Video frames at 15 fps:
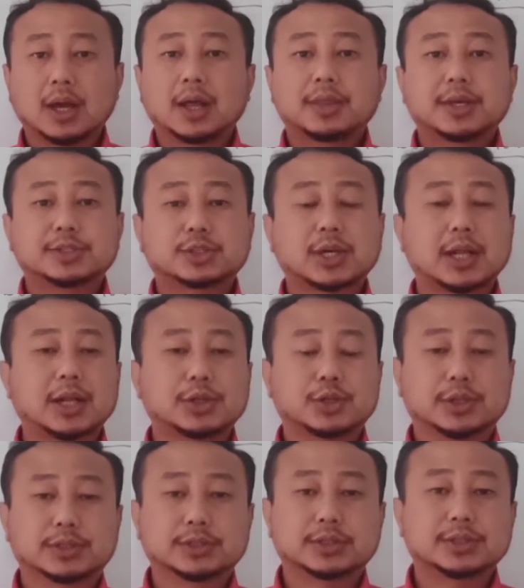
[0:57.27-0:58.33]
The
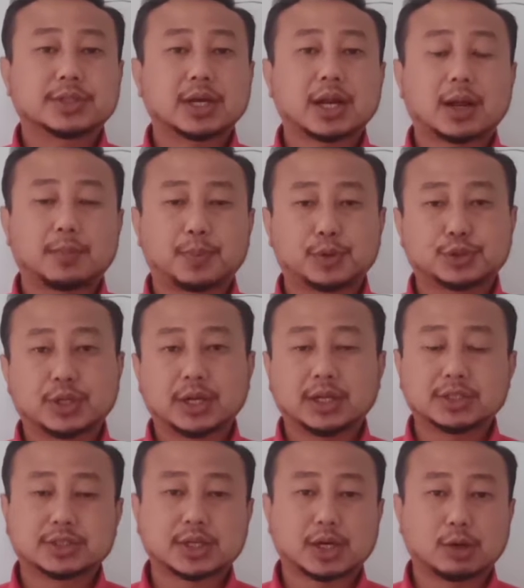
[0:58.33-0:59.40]
skeletons that are present
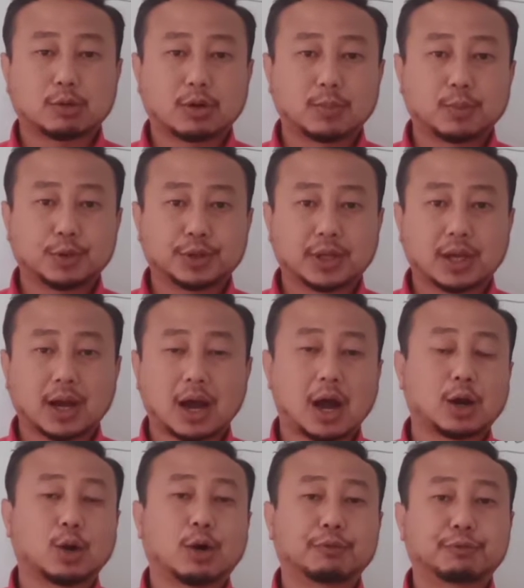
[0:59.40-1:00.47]
inside our body are
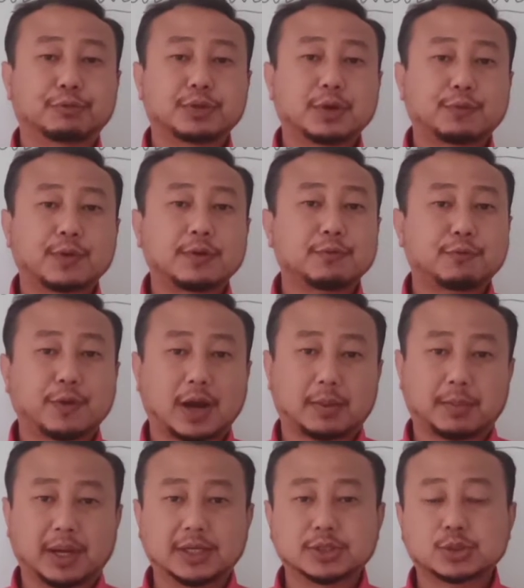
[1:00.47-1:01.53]
of different
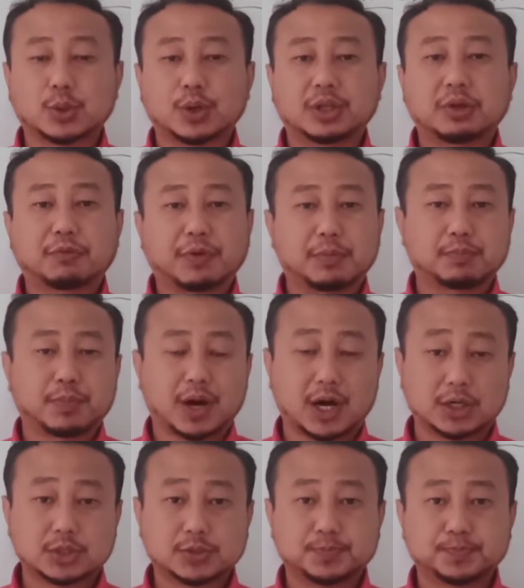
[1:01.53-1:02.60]
fragments or different
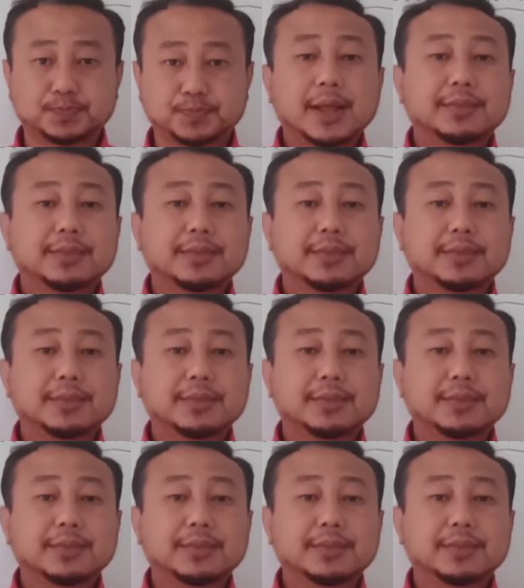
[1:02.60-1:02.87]
parts.